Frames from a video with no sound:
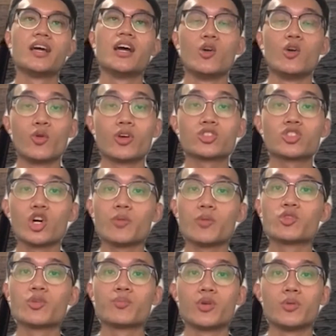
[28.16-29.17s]
We also
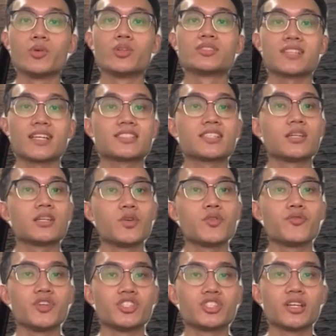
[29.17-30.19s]
hope to promote sustainable
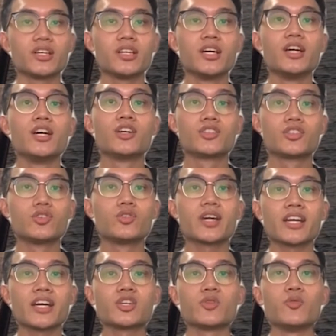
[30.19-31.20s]
fishing through
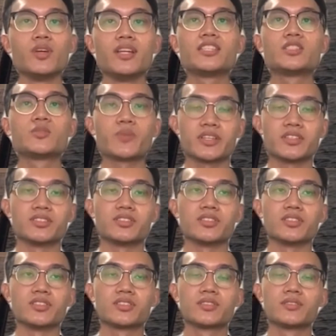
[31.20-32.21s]
catch and release
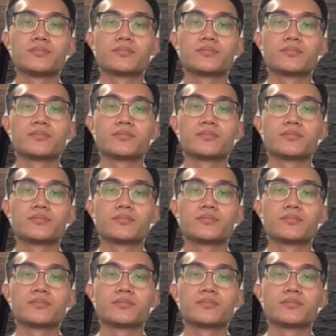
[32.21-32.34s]
practices.